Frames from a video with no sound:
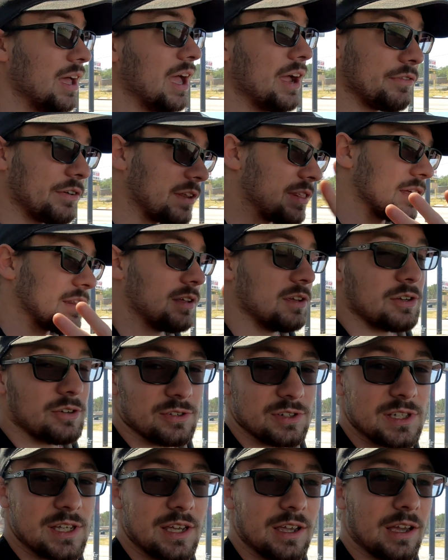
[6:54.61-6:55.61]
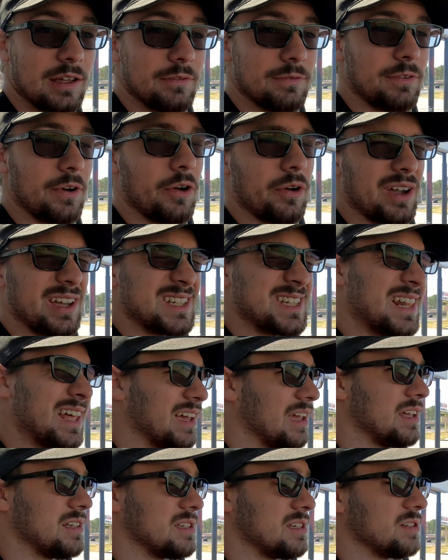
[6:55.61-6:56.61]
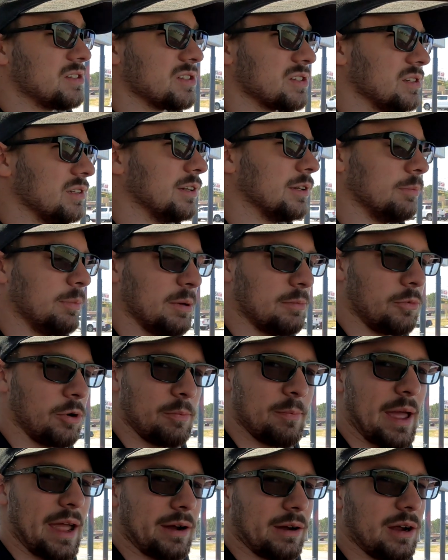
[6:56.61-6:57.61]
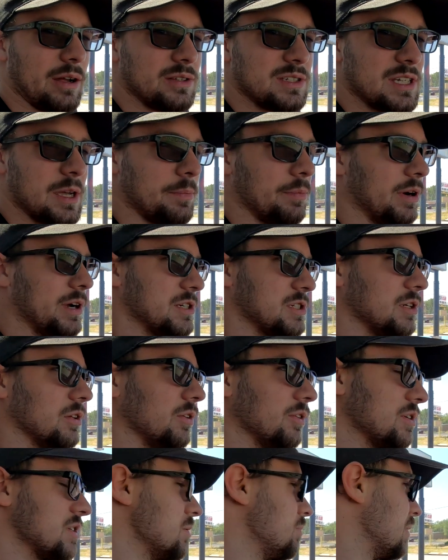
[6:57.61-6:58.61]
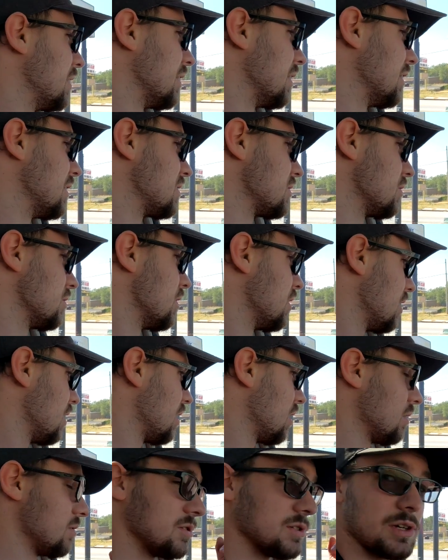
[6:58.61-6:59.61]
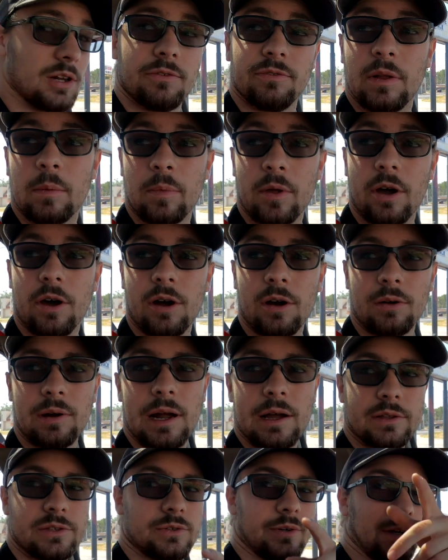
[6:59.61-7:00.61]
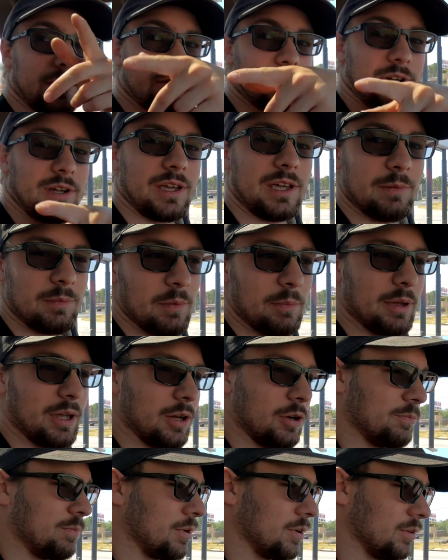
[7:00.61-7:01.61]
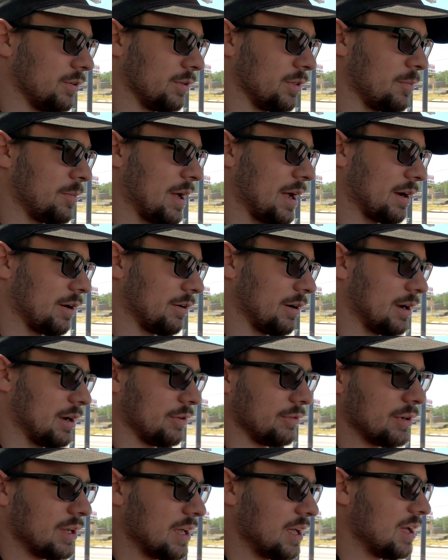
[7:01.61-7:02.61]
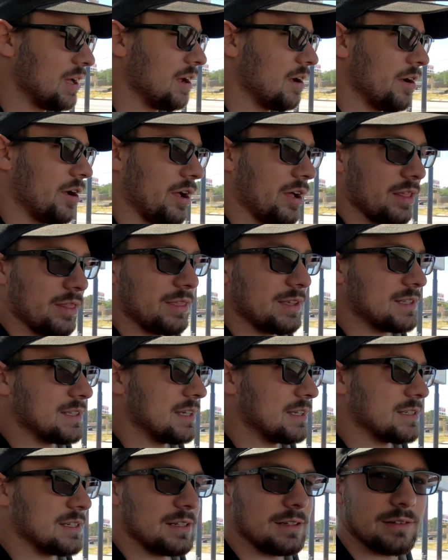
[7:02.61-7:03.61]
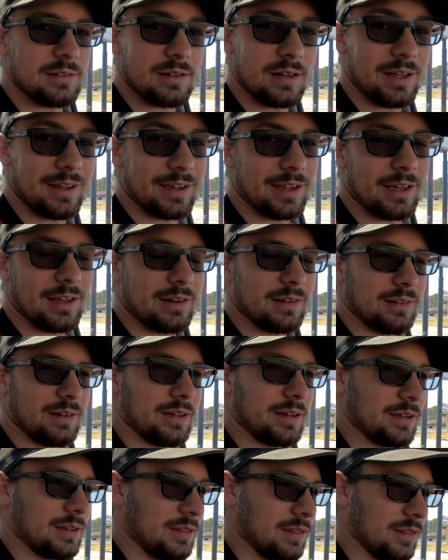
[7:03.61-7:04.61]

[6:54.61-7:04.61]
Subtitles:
everything that you're seeing in focus, and that gets it just a little bit more background separation. It looks a bit nicer. Just gonna flip the car around so I can try and keep the bingo parlor in the background. This isn't, again, like